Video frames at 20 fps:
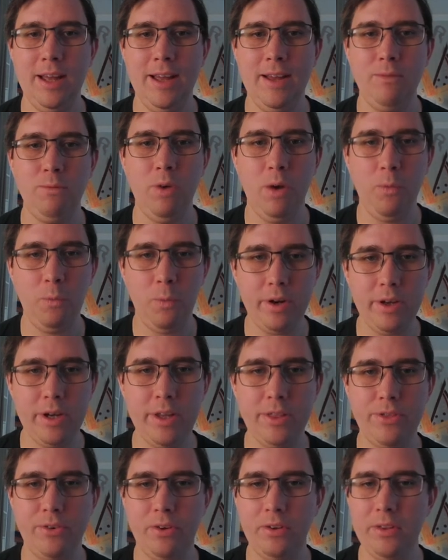While working
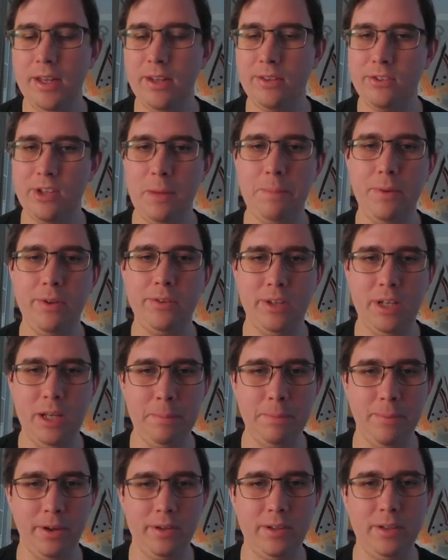through the examples in the
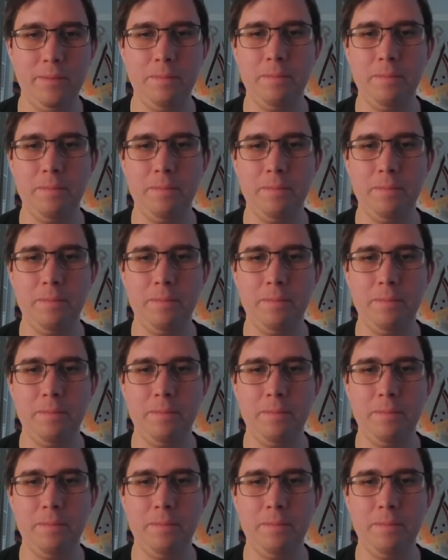book,